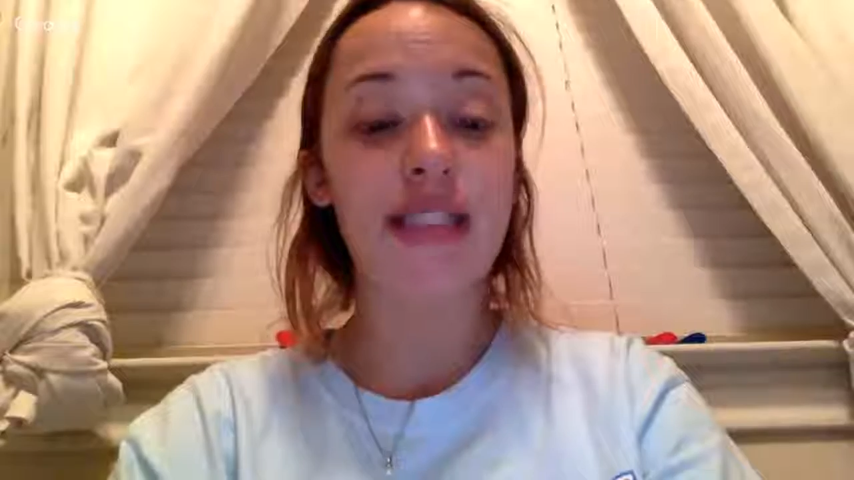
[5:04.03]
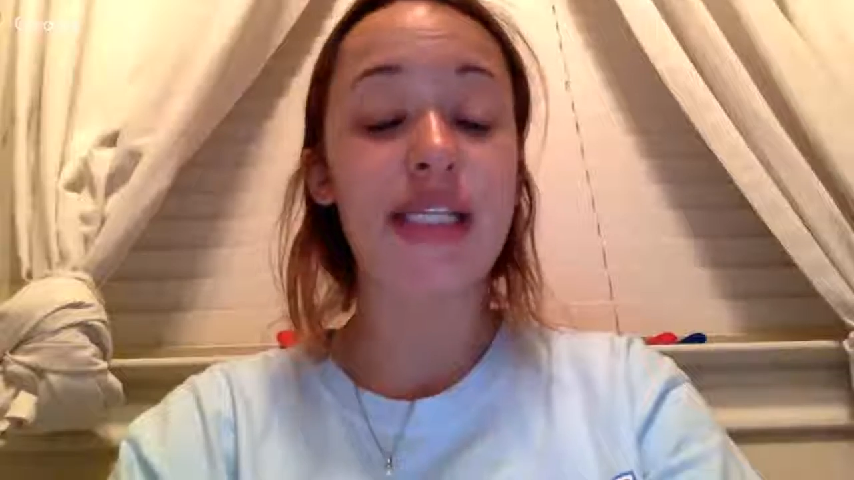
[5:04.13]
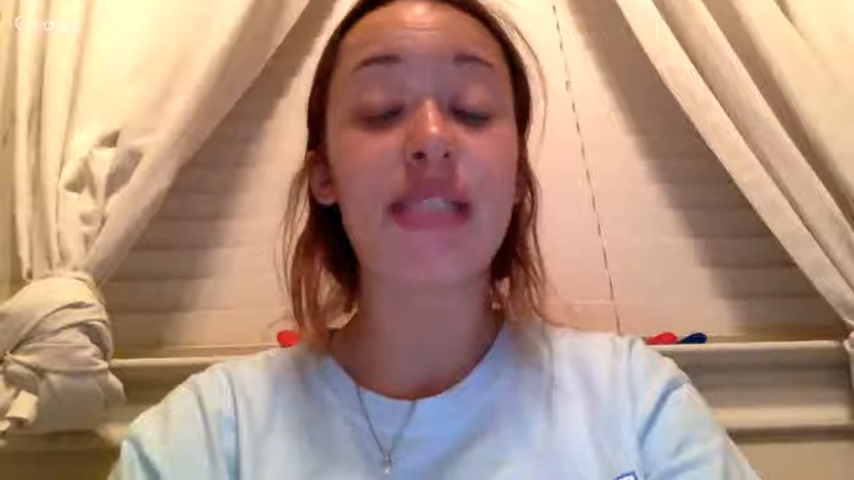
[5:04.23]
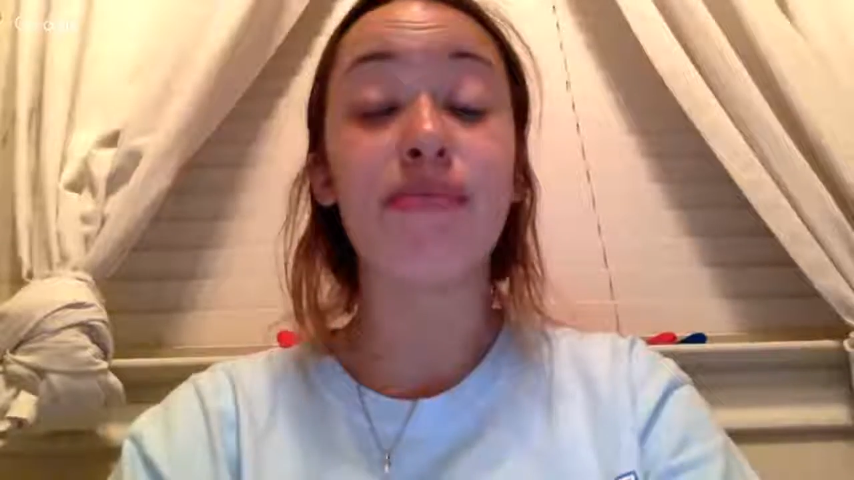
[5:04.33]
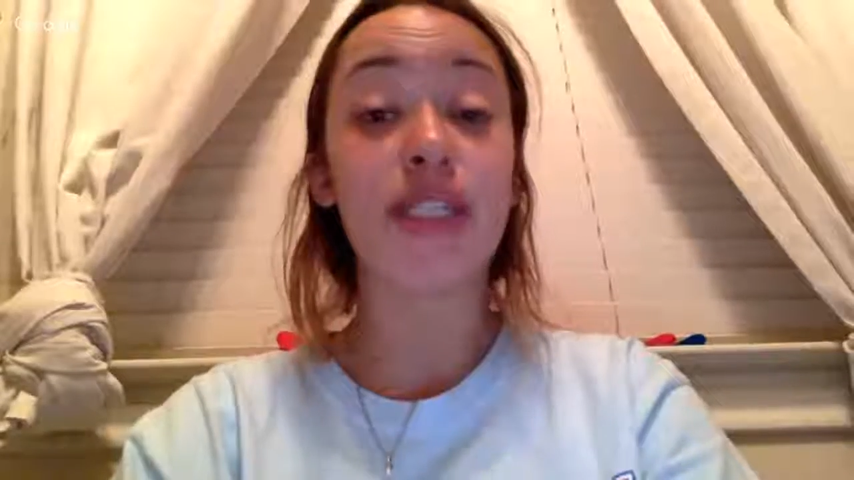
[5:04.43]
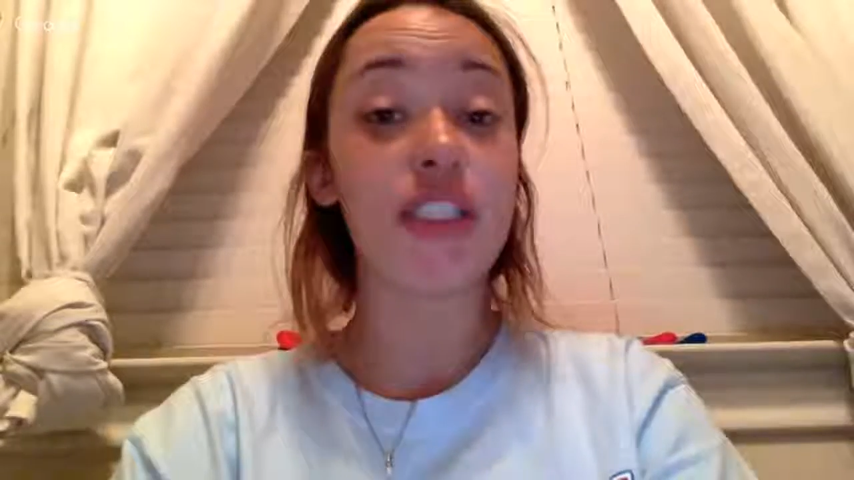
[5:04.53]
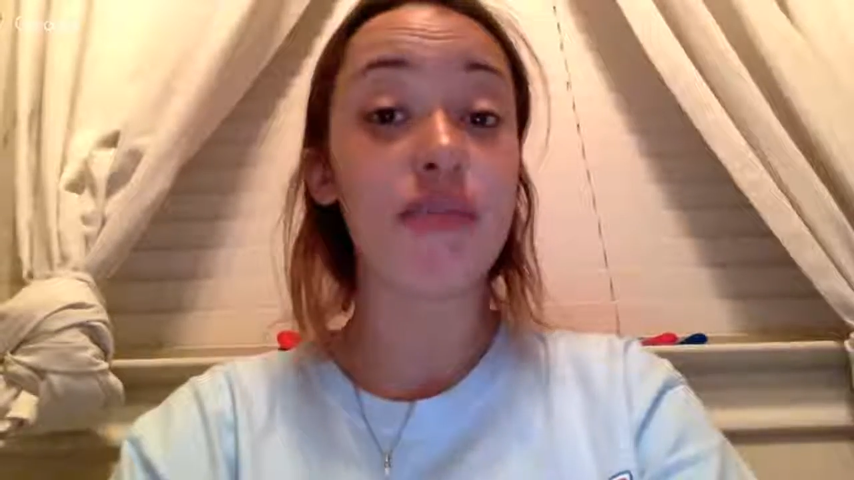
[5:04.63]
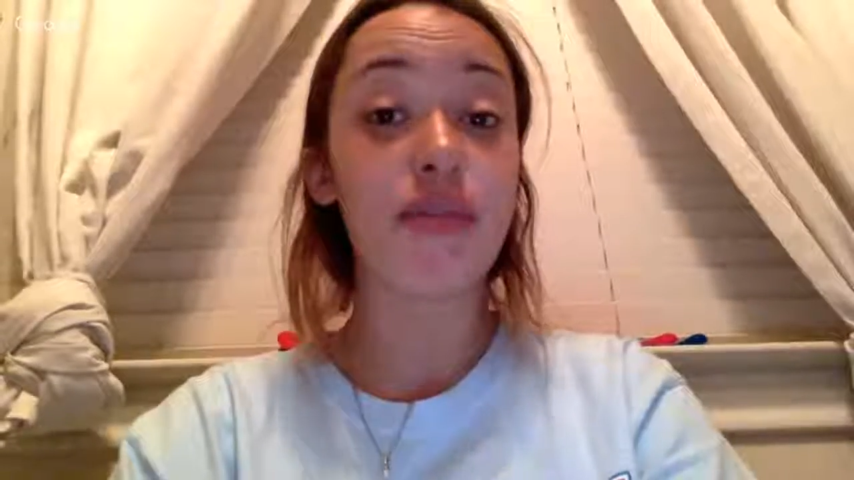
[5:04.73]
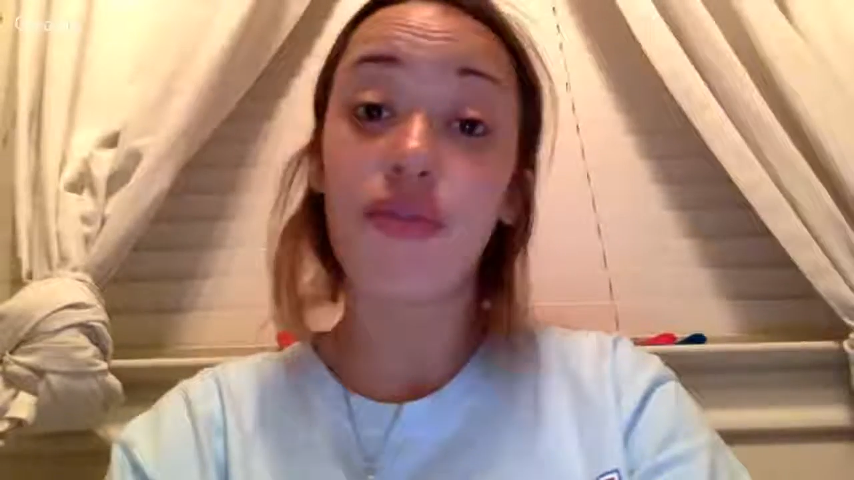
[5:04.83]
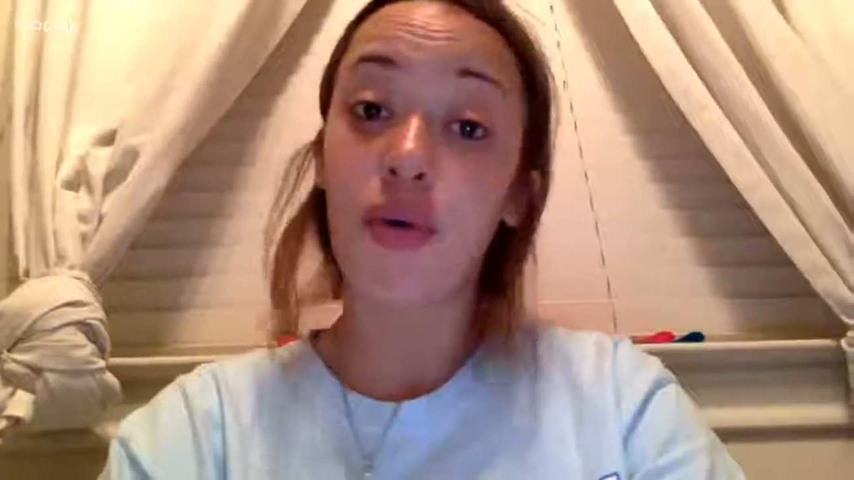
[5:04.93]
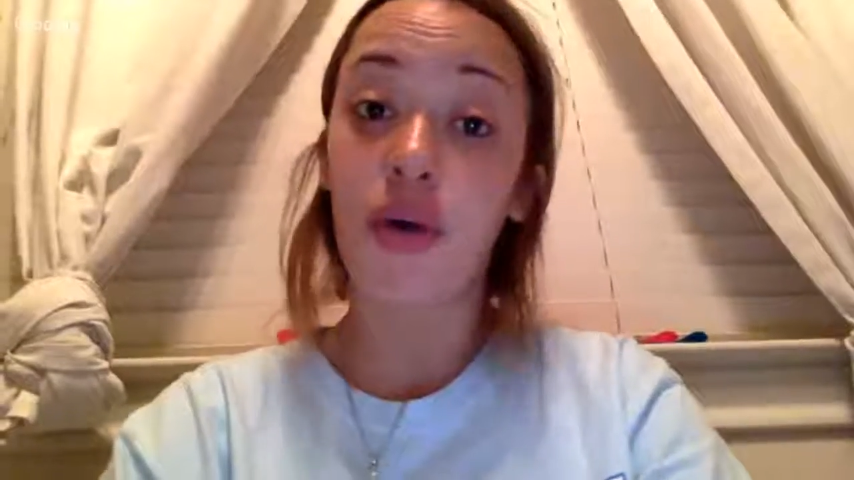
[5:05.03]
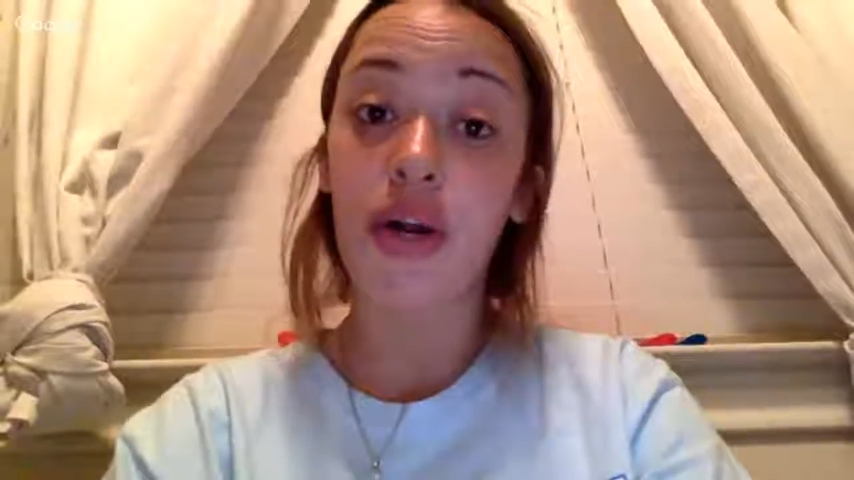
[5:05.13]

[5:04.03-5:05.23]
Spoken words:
as mentioned before,